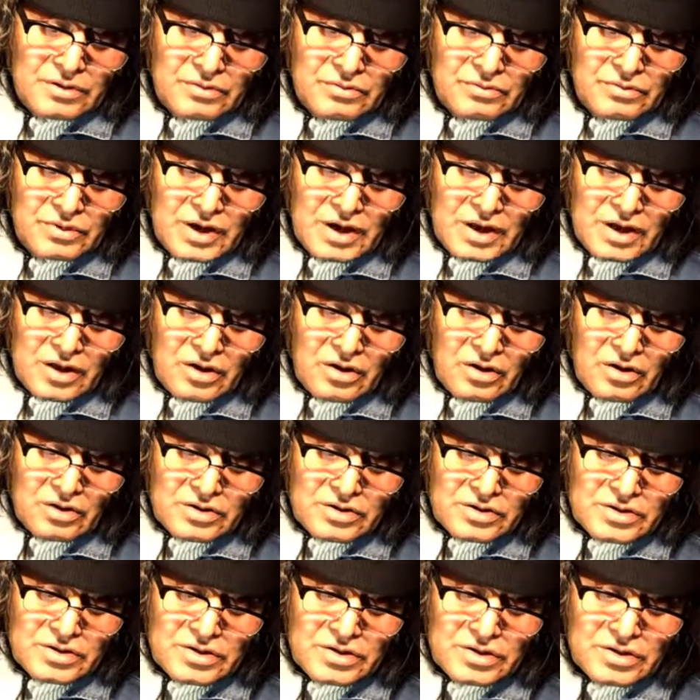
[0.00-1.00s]
we are
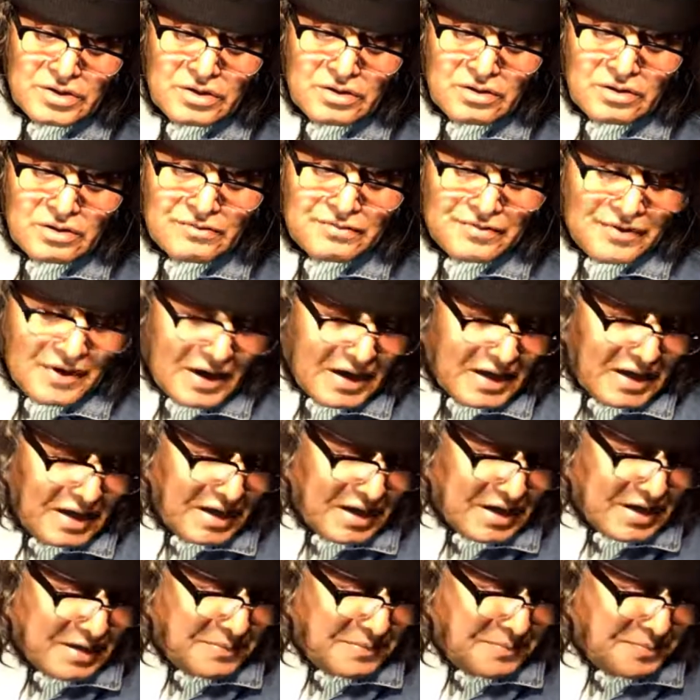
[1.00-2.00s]
not
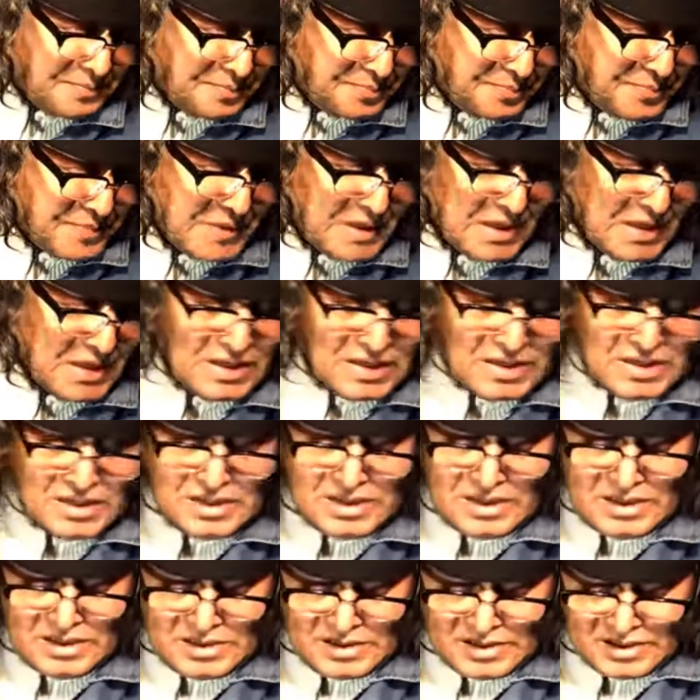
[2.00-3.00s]
confining
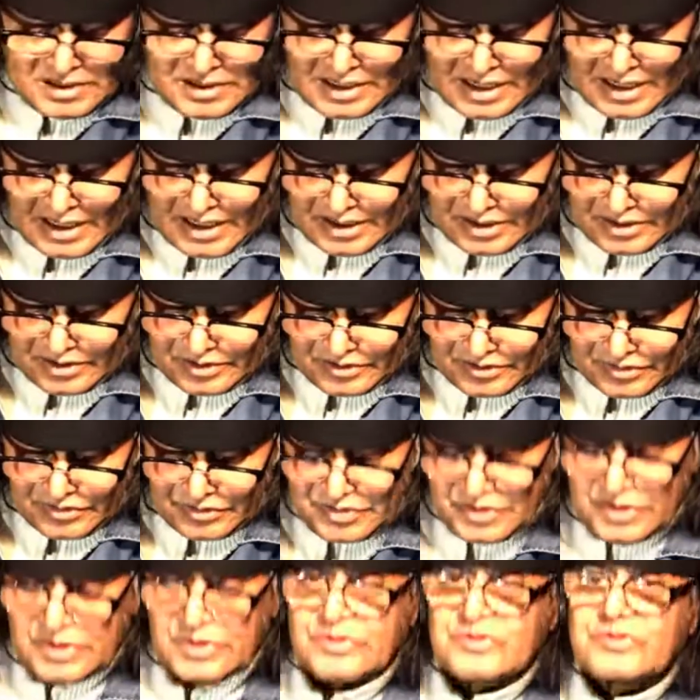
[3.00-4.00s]
the
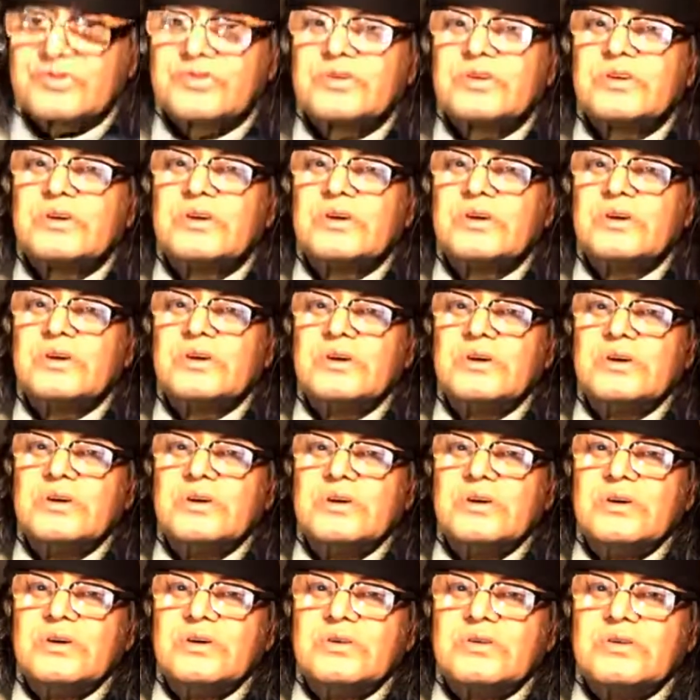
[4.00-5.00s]
diagnosis
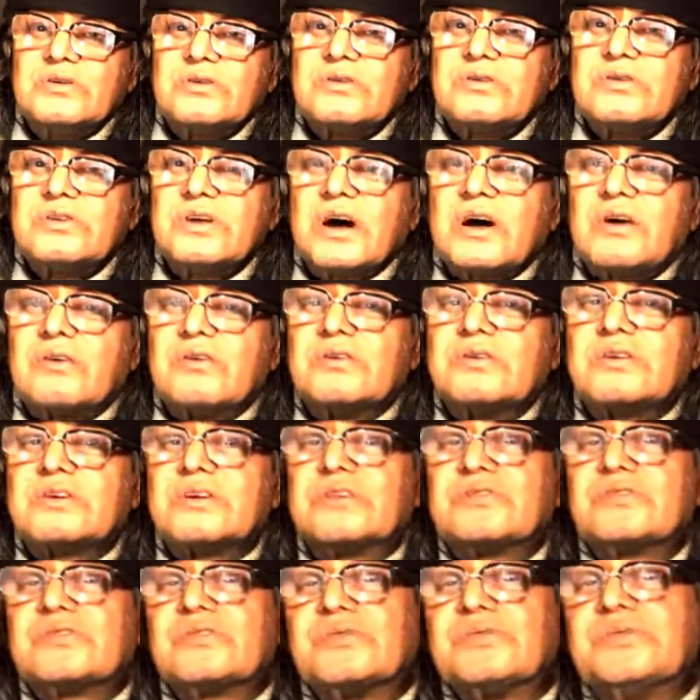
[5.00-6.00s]
to the
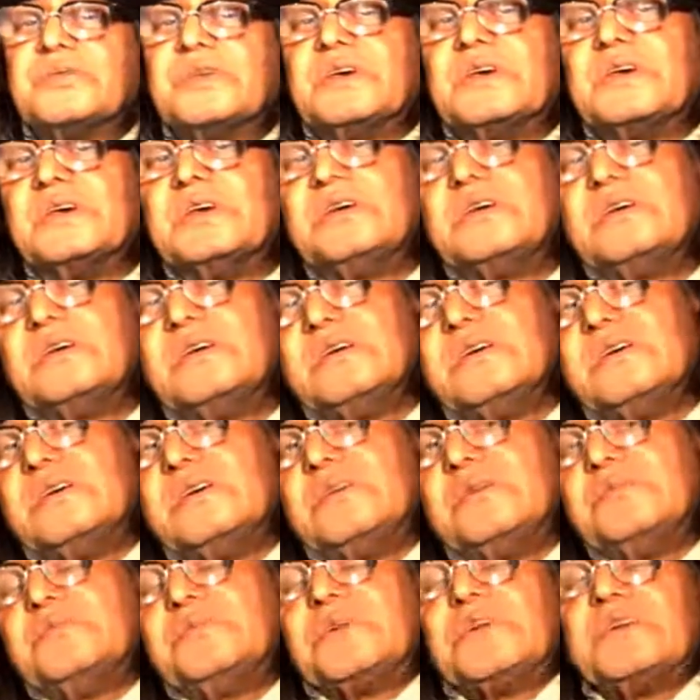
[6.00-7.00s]
contents of the
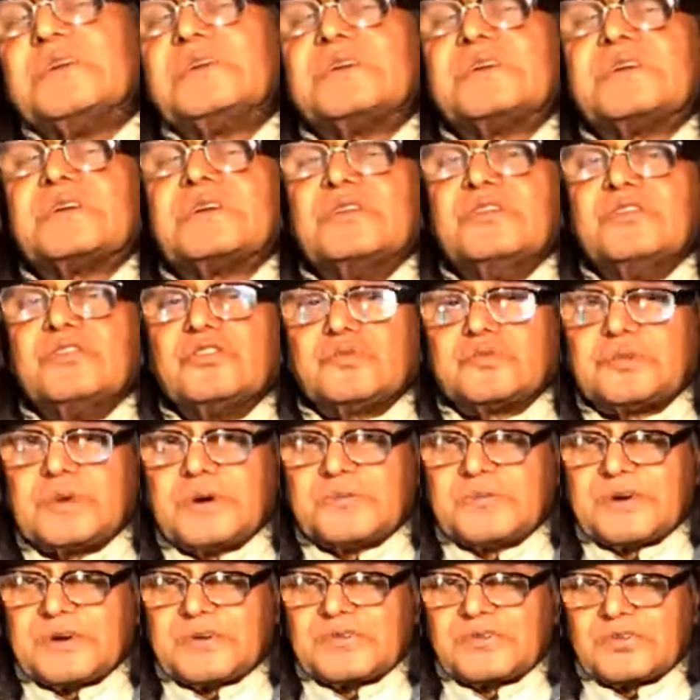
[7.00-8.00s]
printed
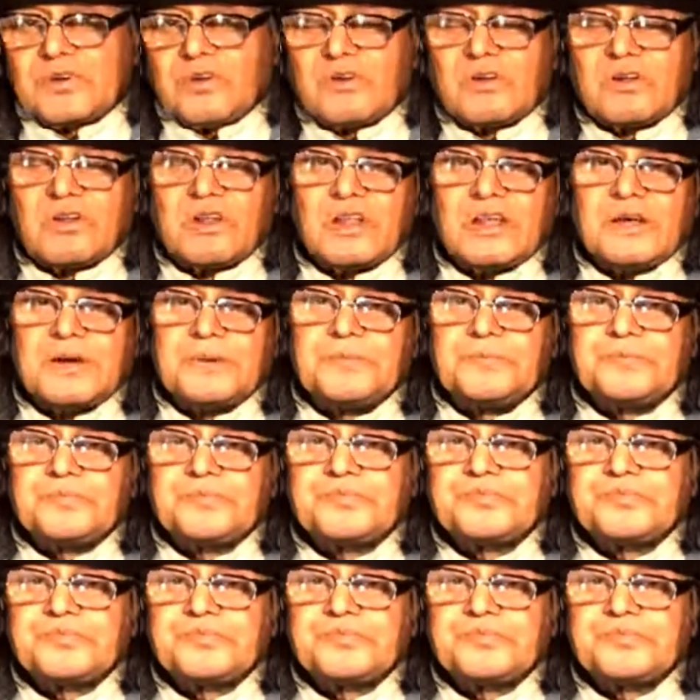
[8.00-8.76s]
newspapers only.